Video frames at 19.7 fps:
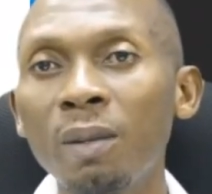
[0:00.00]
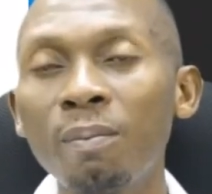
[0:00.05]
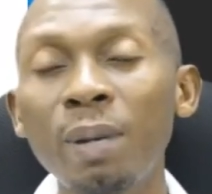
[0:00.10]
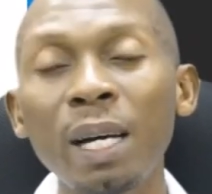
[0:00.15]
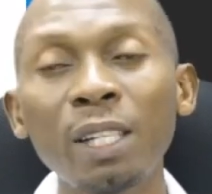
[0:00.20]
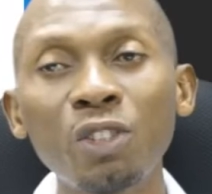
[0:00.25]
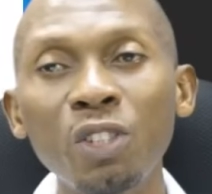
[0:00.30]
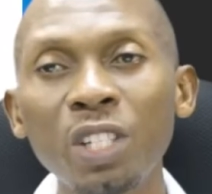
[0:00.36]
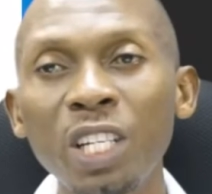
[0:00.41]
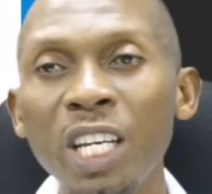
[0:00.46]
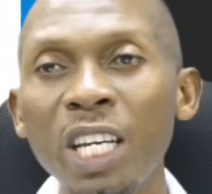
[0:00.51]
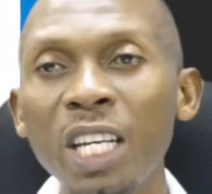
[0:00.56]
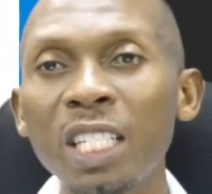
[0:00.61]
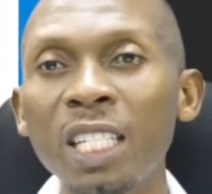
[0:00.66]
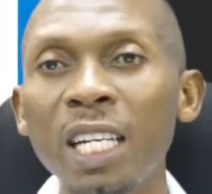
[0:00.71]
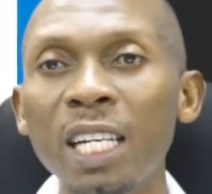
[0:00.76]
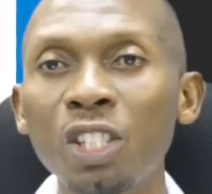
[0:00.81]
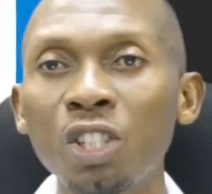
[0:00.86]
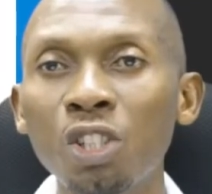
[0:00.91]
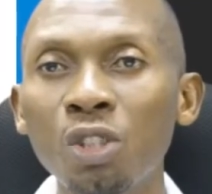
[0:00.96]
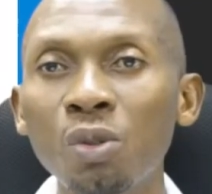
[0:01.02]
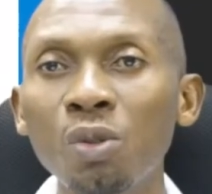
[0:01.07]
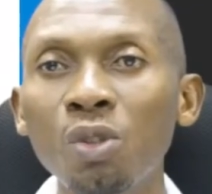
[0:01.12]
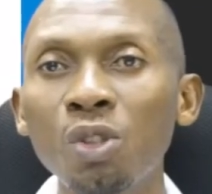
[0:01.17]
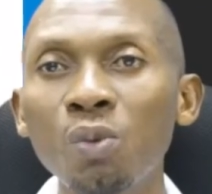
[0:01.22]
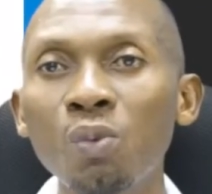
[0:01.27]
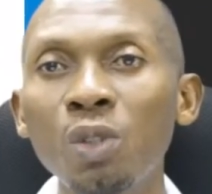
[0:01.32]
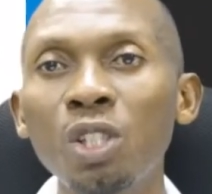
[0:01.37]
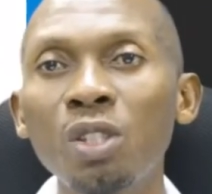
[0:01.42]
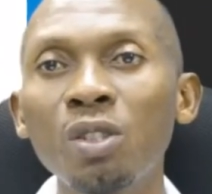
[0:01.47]
battery cage I showed
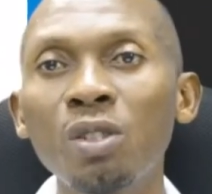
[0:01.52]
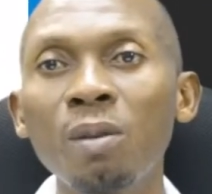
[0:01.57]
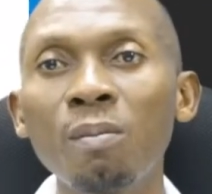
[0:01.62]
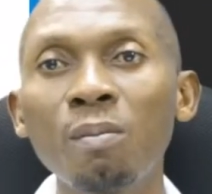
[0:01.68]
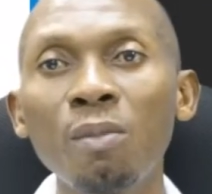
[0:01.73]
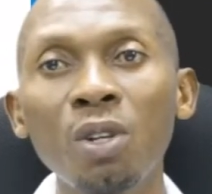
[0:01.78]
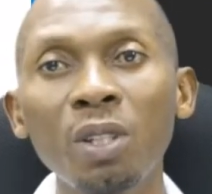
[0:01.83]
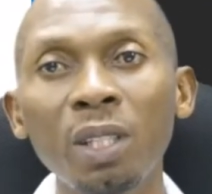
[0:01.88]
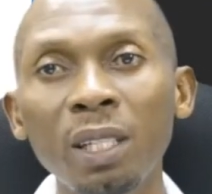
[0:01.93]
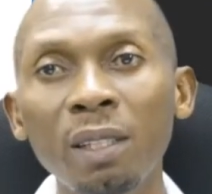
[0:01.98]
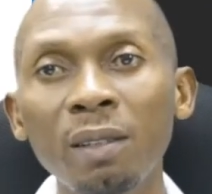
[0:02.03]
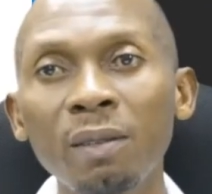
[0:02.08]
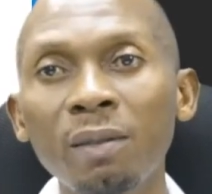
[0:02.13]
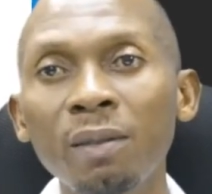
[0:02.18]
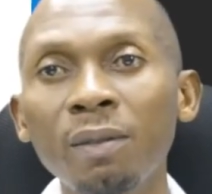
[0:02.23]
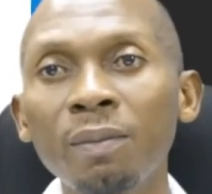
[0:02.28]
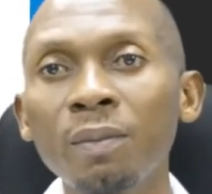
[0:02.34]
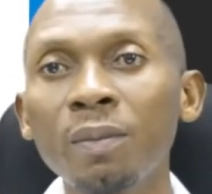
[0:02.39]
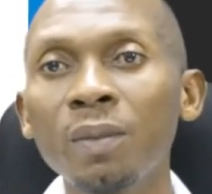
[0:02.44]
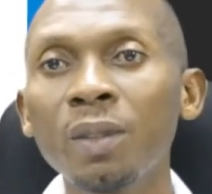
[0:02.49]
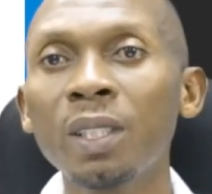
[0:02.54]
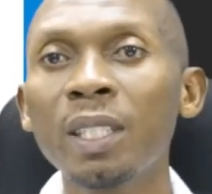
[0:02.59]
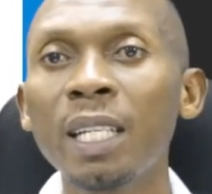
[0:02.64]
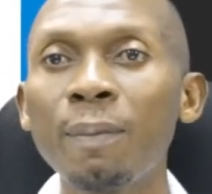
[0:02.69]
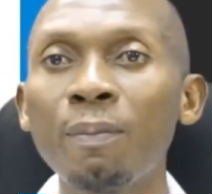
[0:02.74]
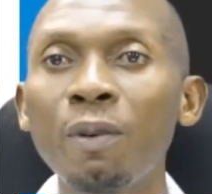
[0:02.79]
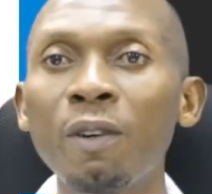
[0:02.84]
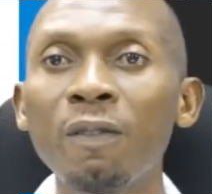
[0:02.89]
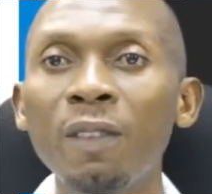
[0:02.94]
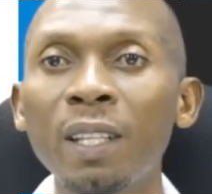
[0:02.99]
you, which is a modern
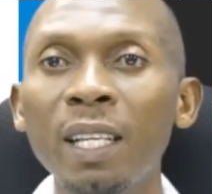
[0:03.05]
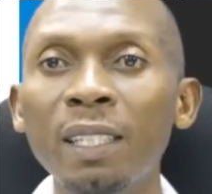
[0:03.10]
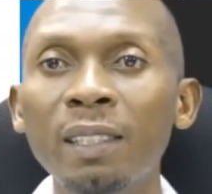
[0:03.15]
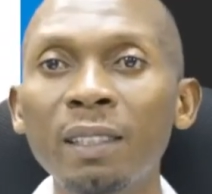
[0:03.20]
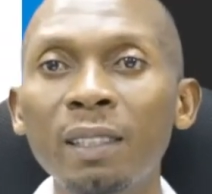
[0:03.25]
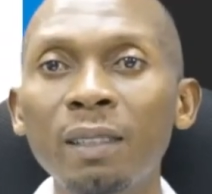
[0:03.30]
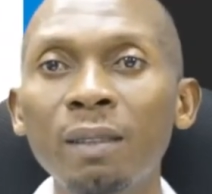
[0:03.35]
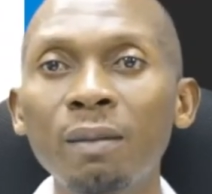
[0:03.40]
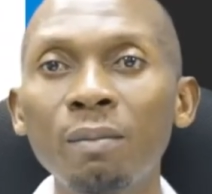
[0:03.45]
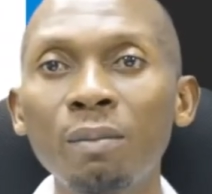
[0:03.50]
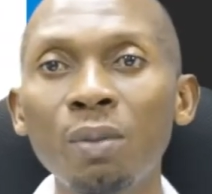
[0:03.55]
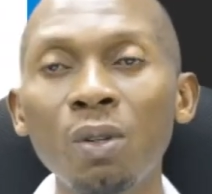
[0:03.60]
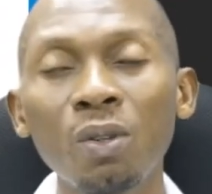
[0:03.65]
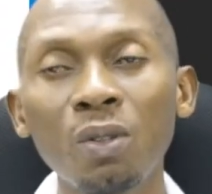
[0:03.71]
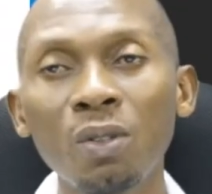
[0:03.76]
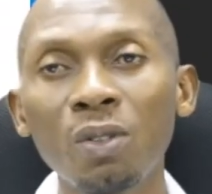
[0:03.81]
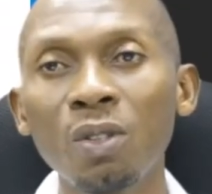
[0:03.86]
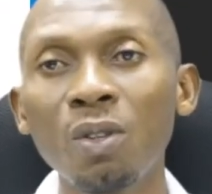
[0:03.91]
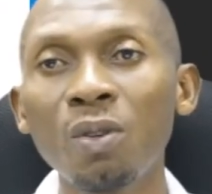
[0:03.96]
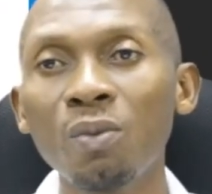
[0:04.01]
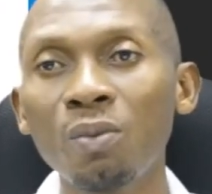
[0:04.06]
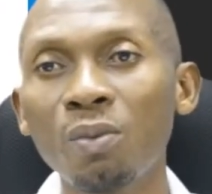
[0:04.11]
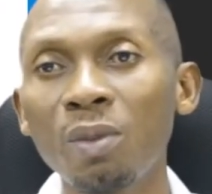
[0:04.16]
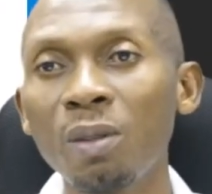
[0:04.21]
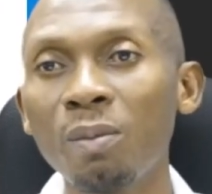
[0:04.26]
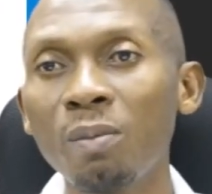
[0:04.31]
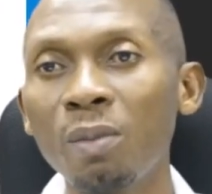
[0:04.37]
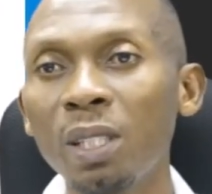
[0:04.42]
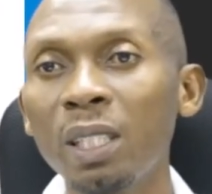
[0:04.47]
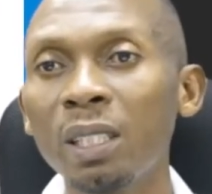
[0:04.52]
type of nesting box or
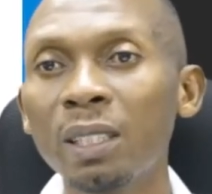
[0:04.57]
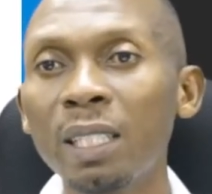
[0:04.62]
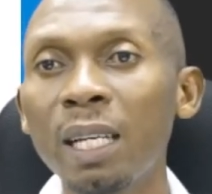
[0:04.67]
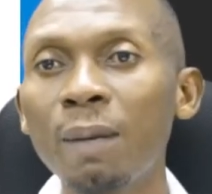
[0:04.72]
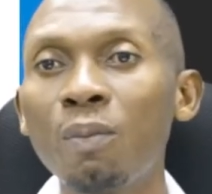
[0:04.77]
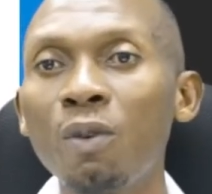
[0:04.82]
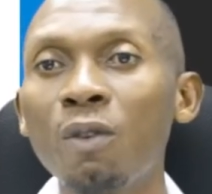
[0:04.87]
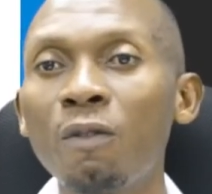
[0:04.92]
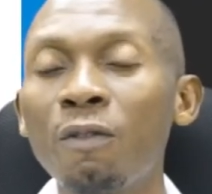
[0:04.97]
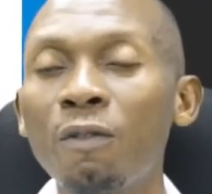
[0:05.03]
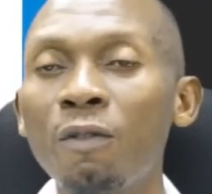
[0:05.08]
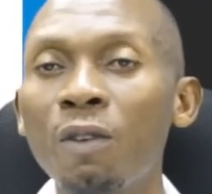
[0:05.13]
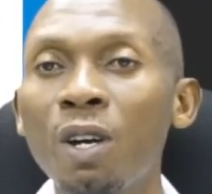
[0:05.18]
modern type of